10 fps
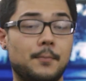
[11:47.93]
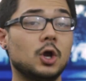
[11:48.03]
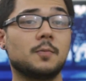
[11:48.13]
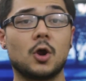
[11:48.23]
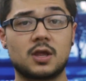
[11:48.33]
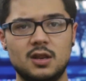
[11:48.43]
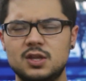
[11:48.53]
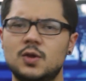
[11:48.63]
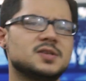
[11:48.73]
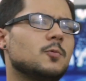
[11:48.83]
bookmark
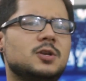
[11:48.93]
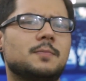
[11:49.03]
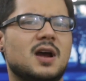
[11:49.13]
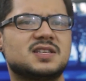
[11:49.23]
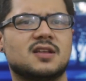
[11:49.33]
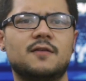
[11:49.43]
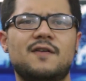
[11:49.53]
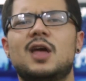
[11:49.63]
it, use it when you buy stuff,